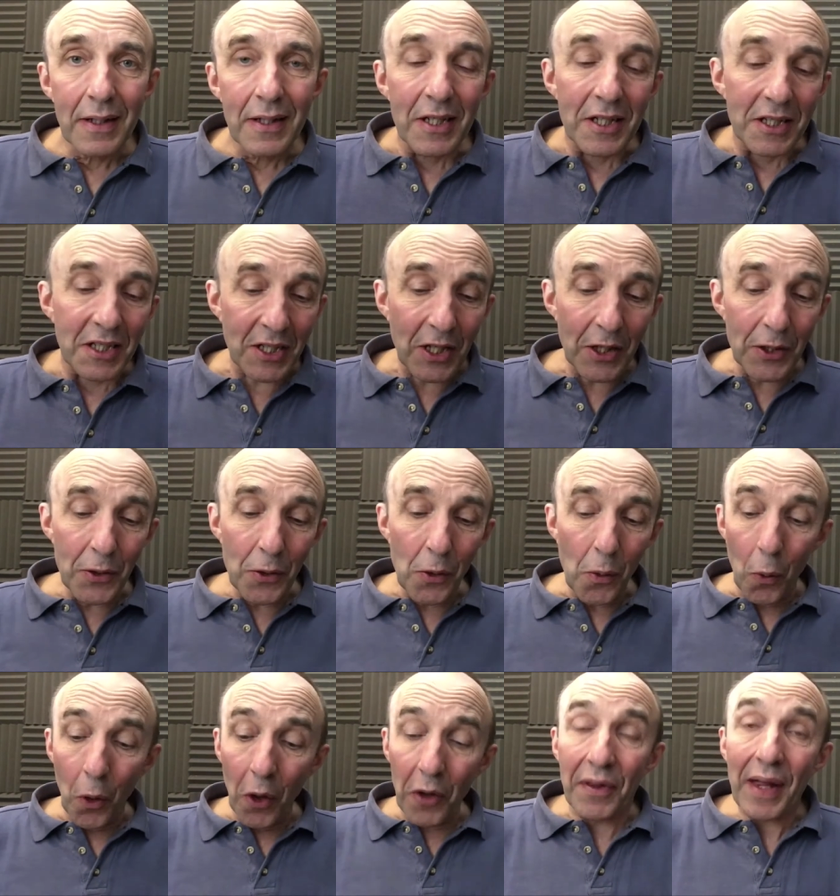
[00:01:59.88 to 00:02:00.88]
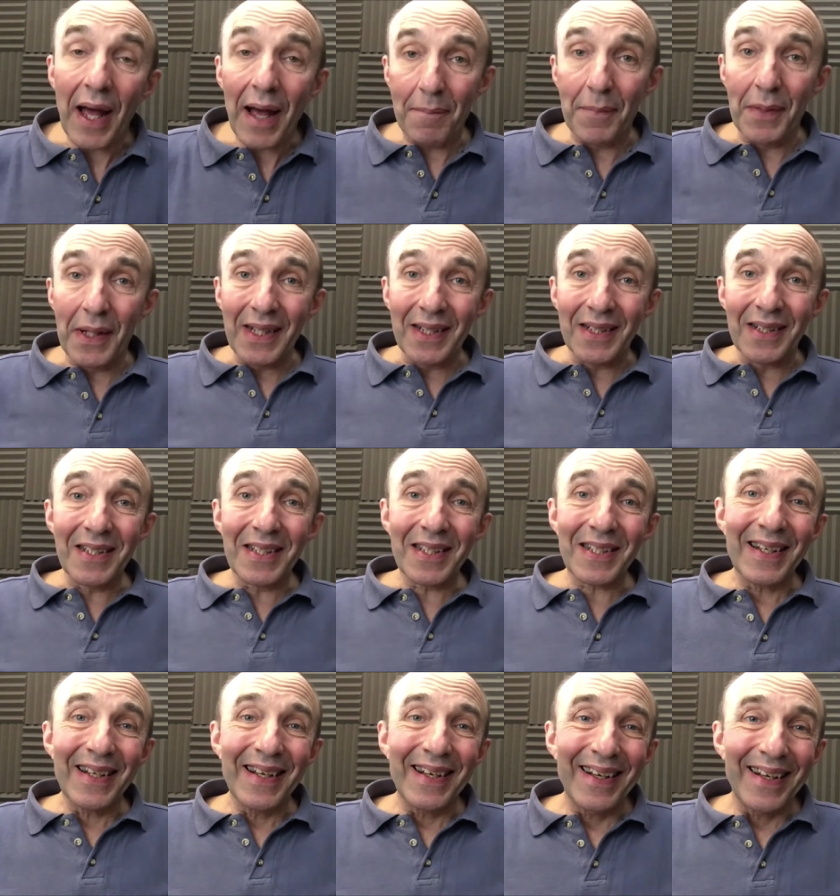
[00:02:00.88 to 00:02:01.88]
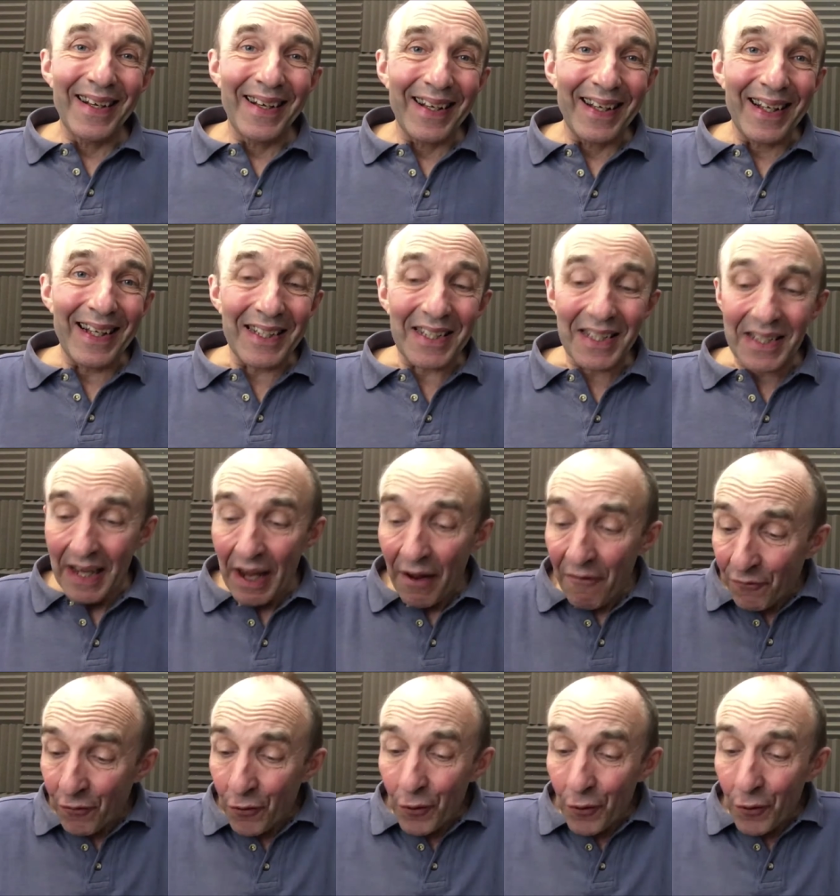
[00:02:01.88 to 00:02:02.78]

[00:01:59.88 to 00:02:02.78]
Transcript: So what that means is if, for